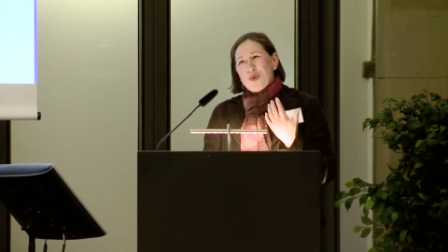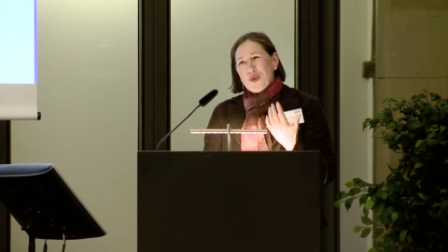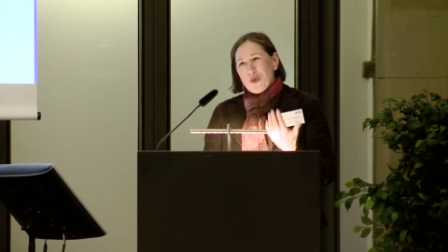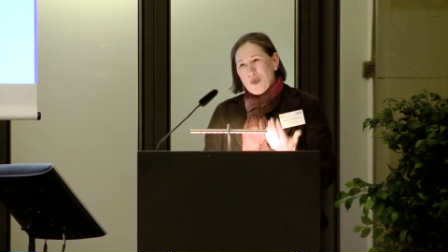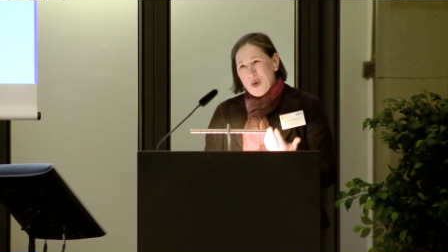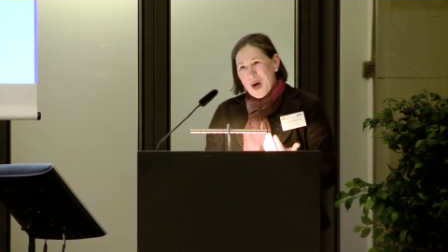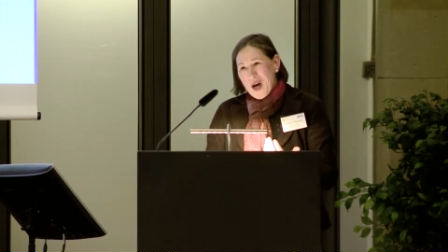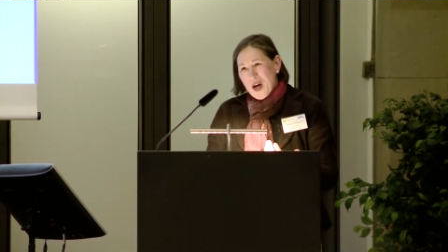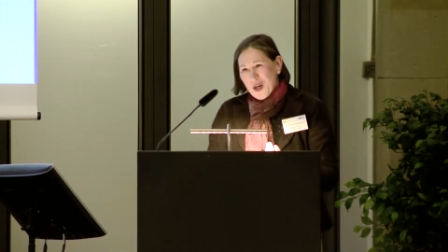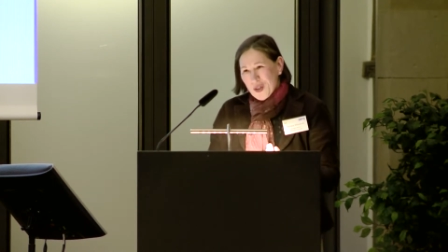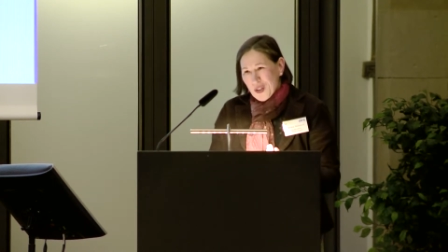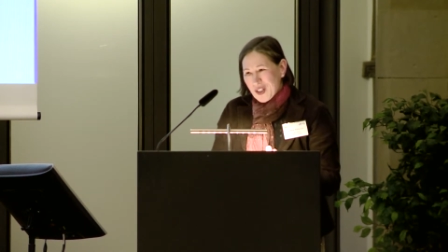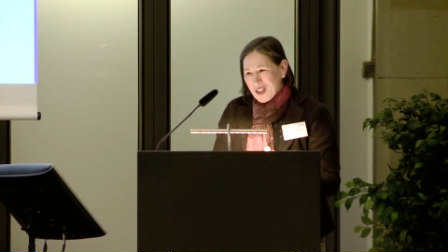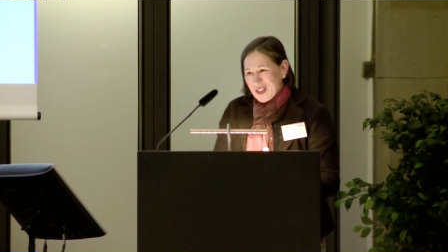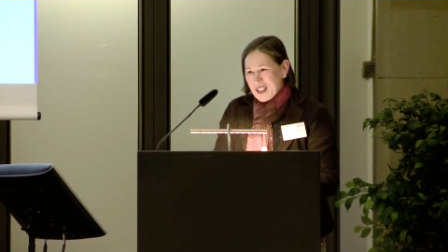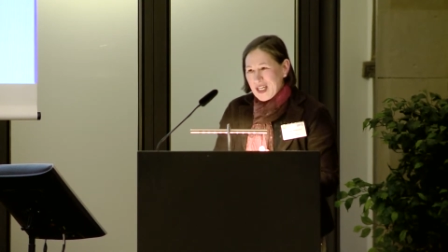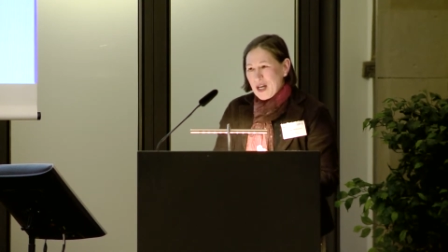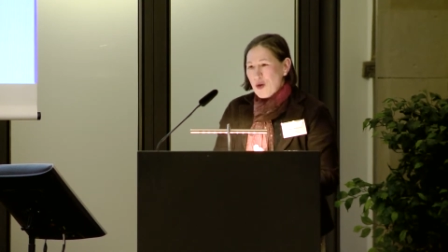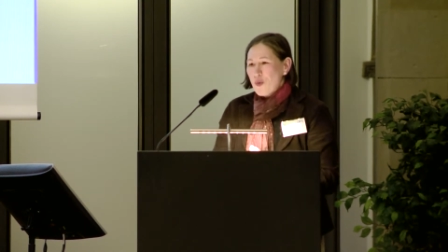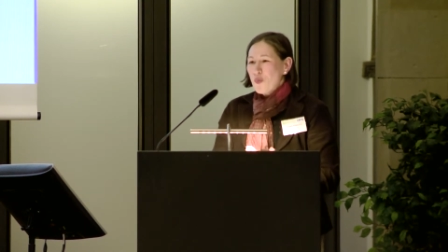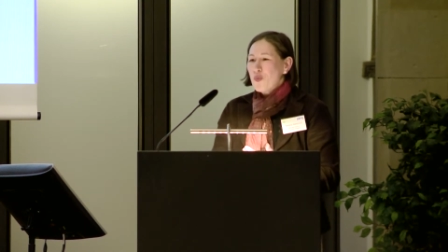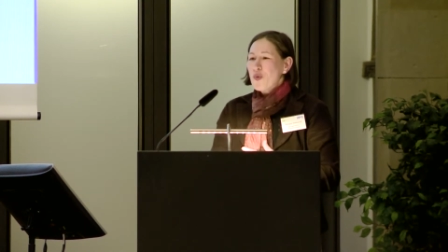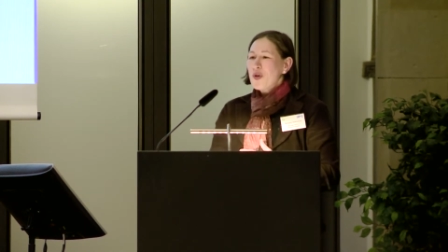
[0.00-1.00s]
to us, they
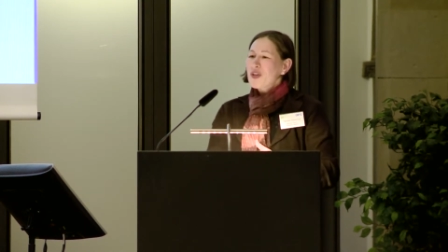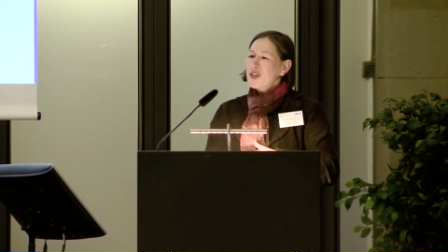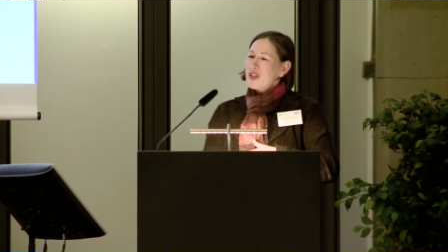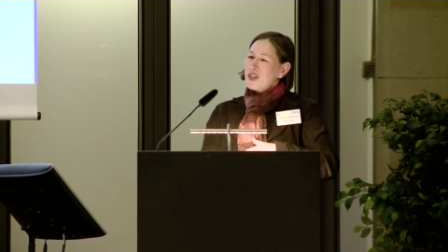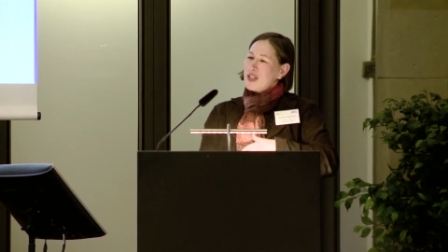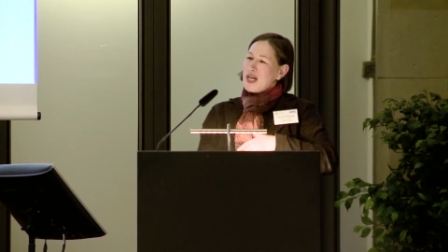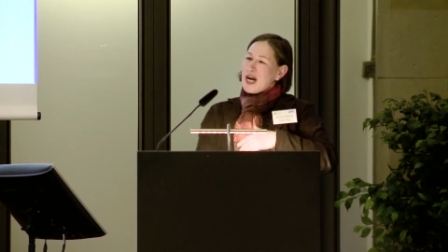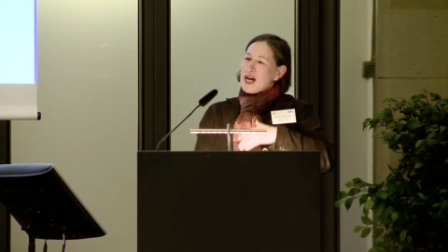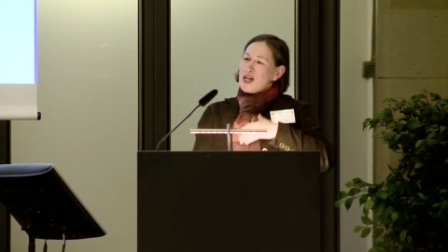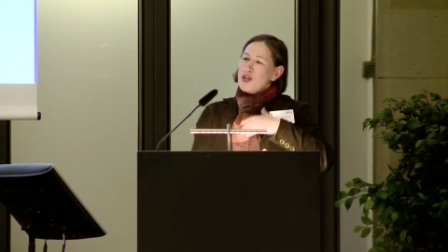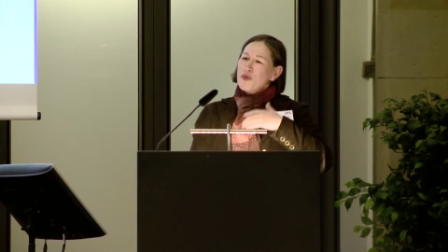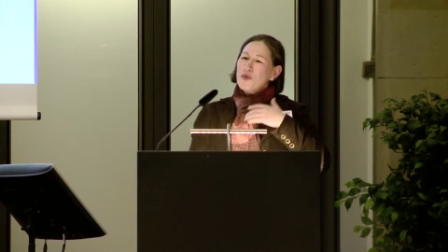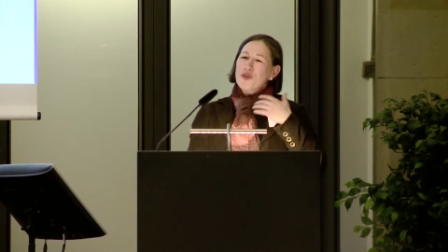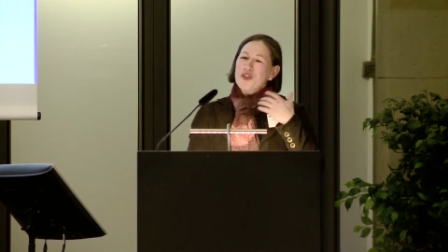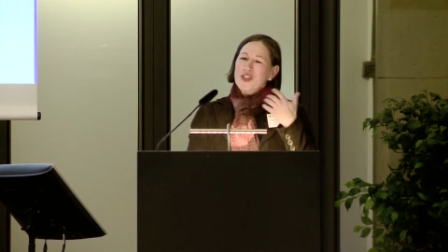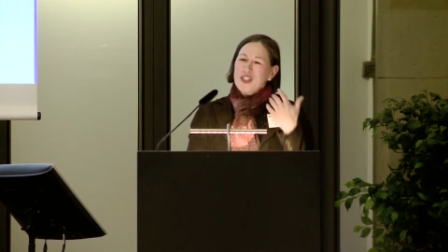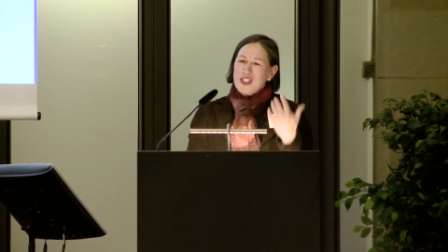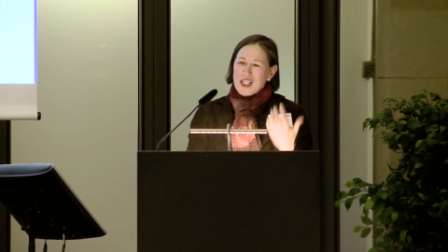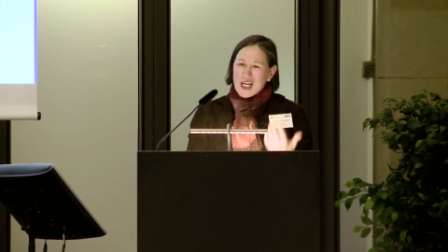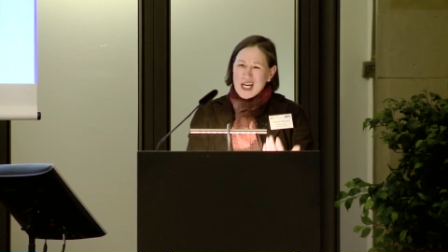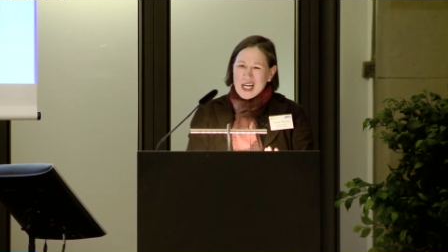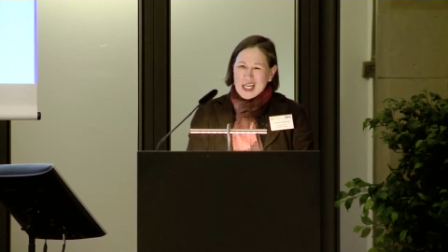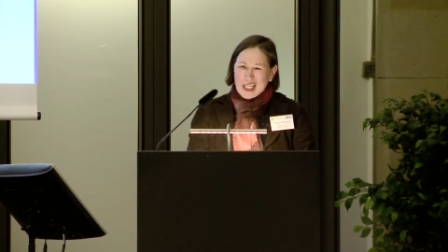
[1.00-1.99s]
say, what kind of
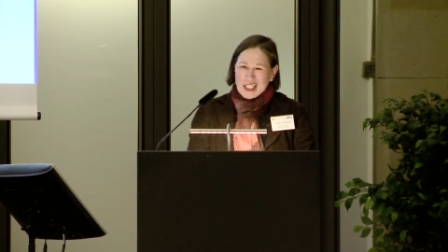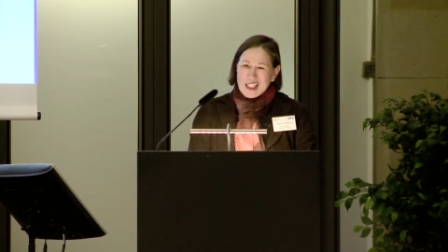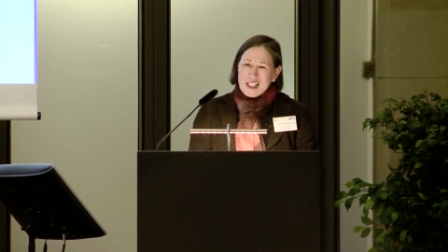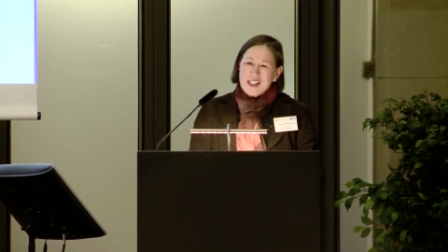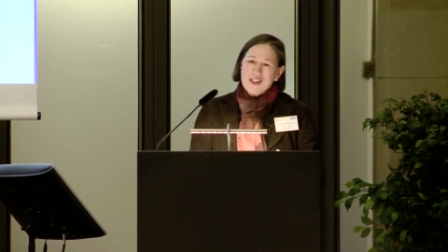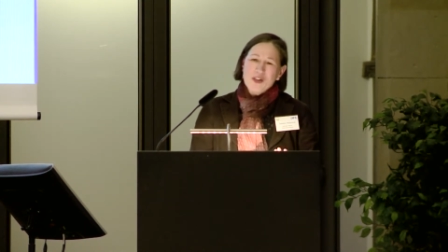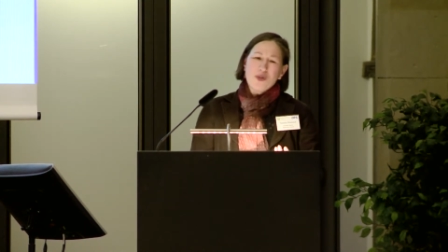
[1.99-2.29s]
sign